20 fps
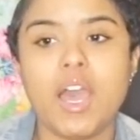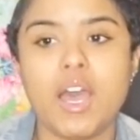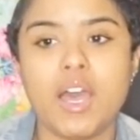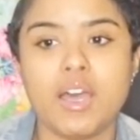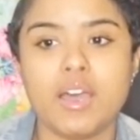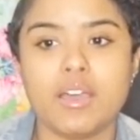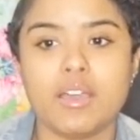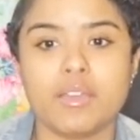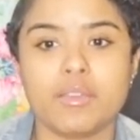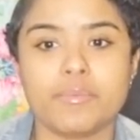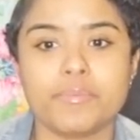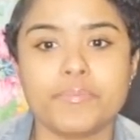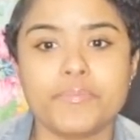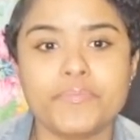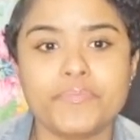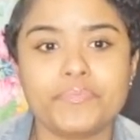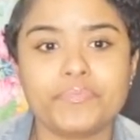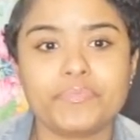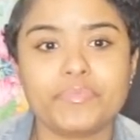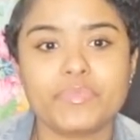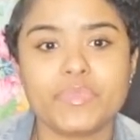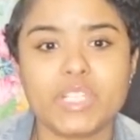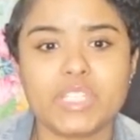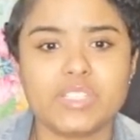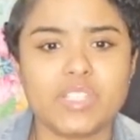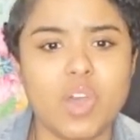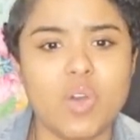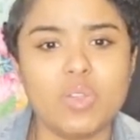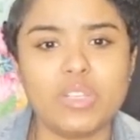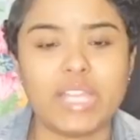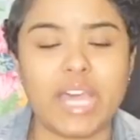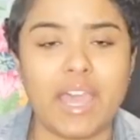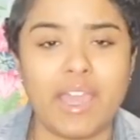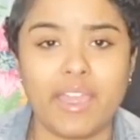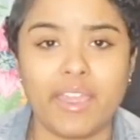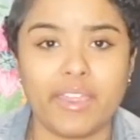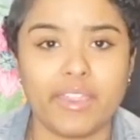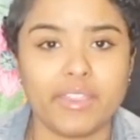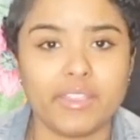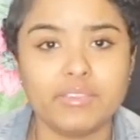um, don't
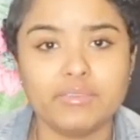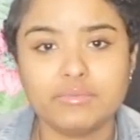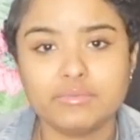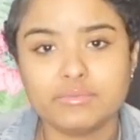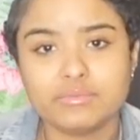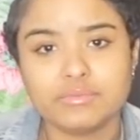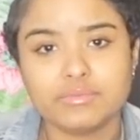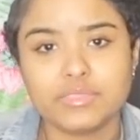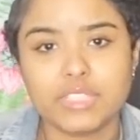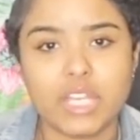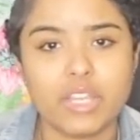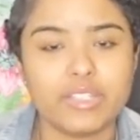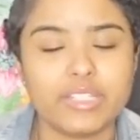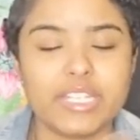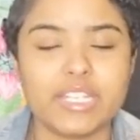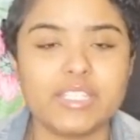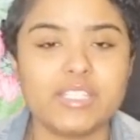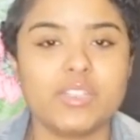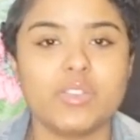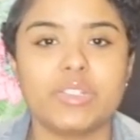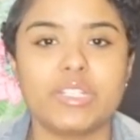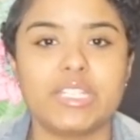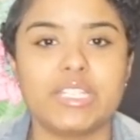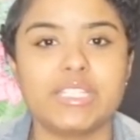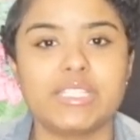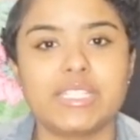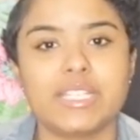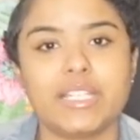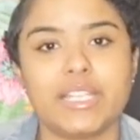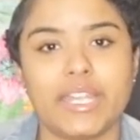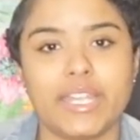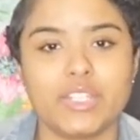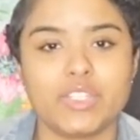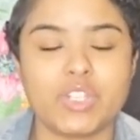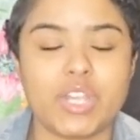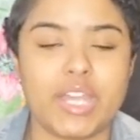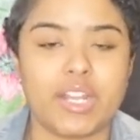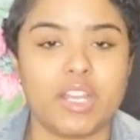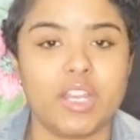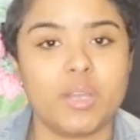lie. Don't, there's no need to like
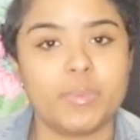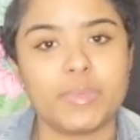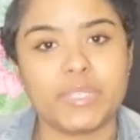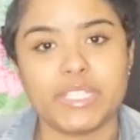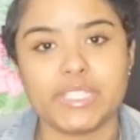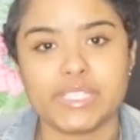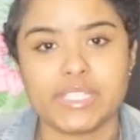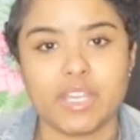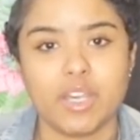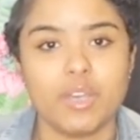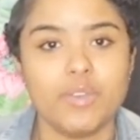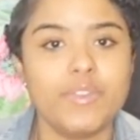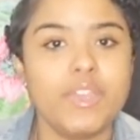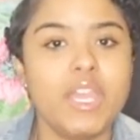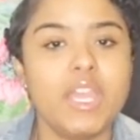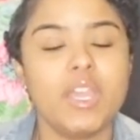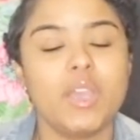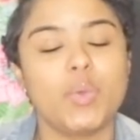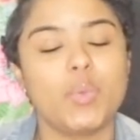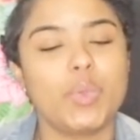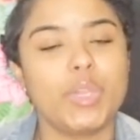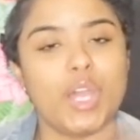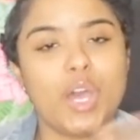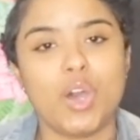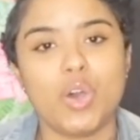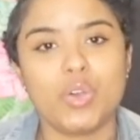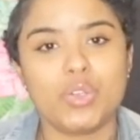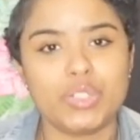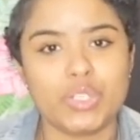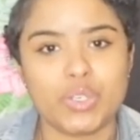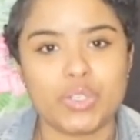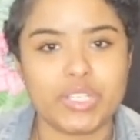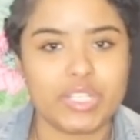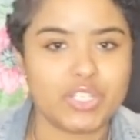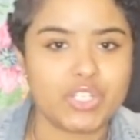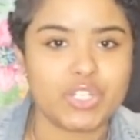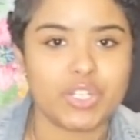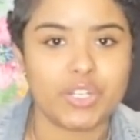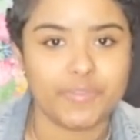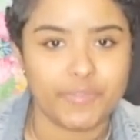try to up yourself. We all know
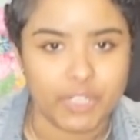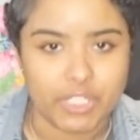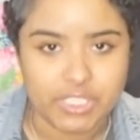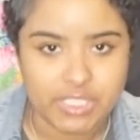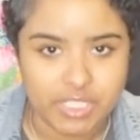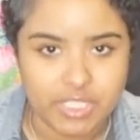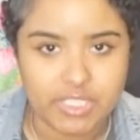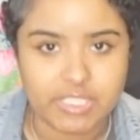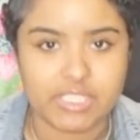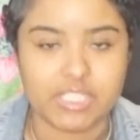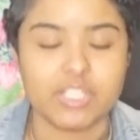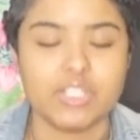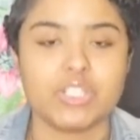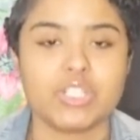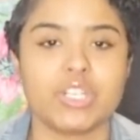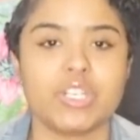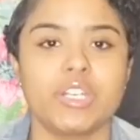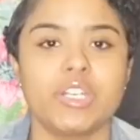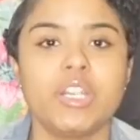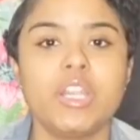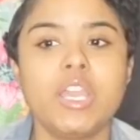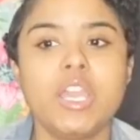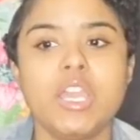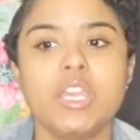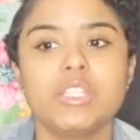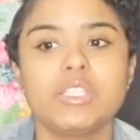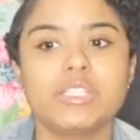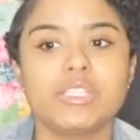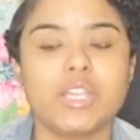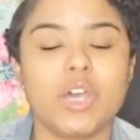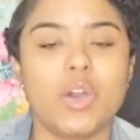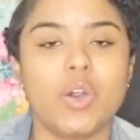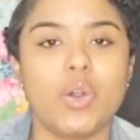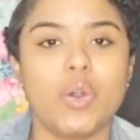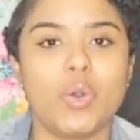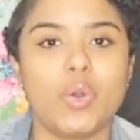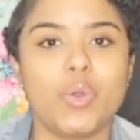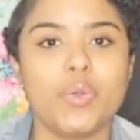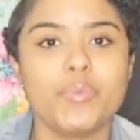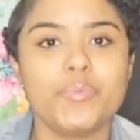that you're a first year teacher.
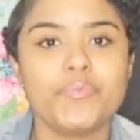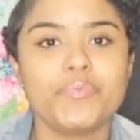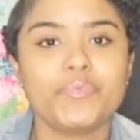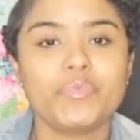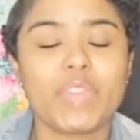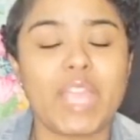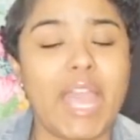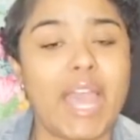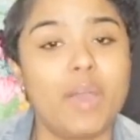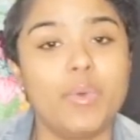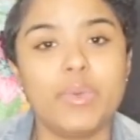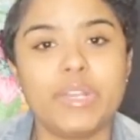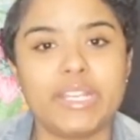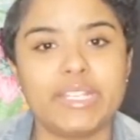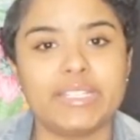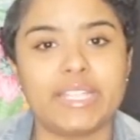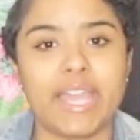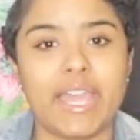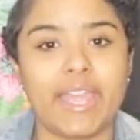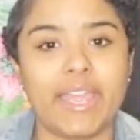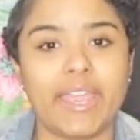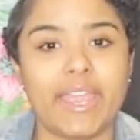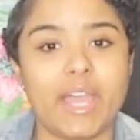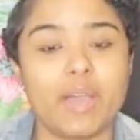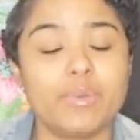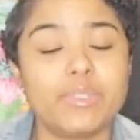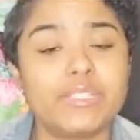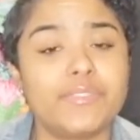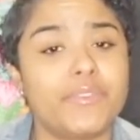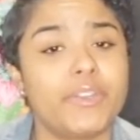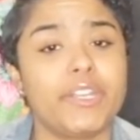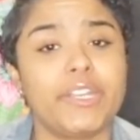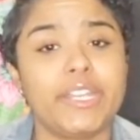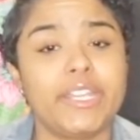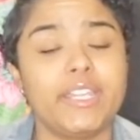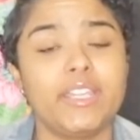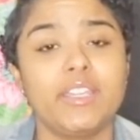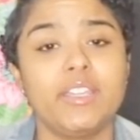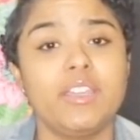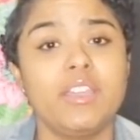So I wouldn't lie. I was
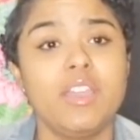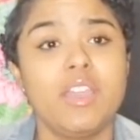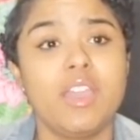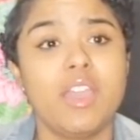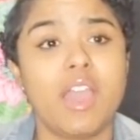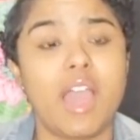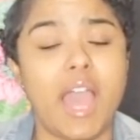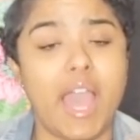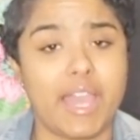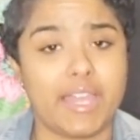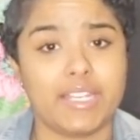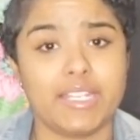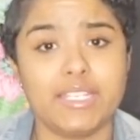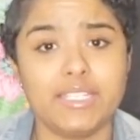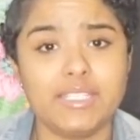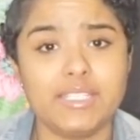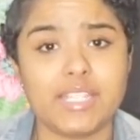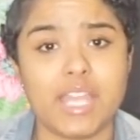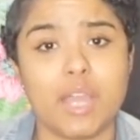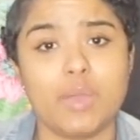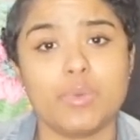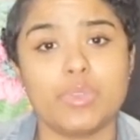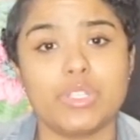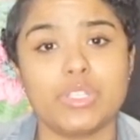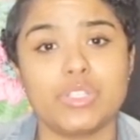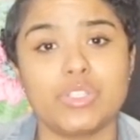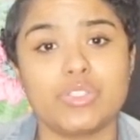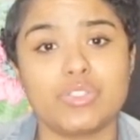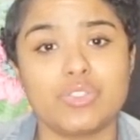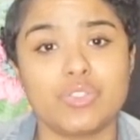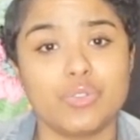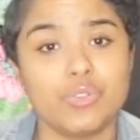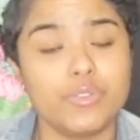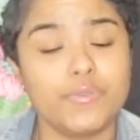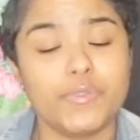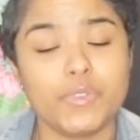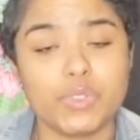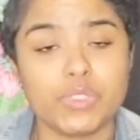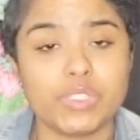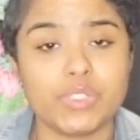very honest. I was truthful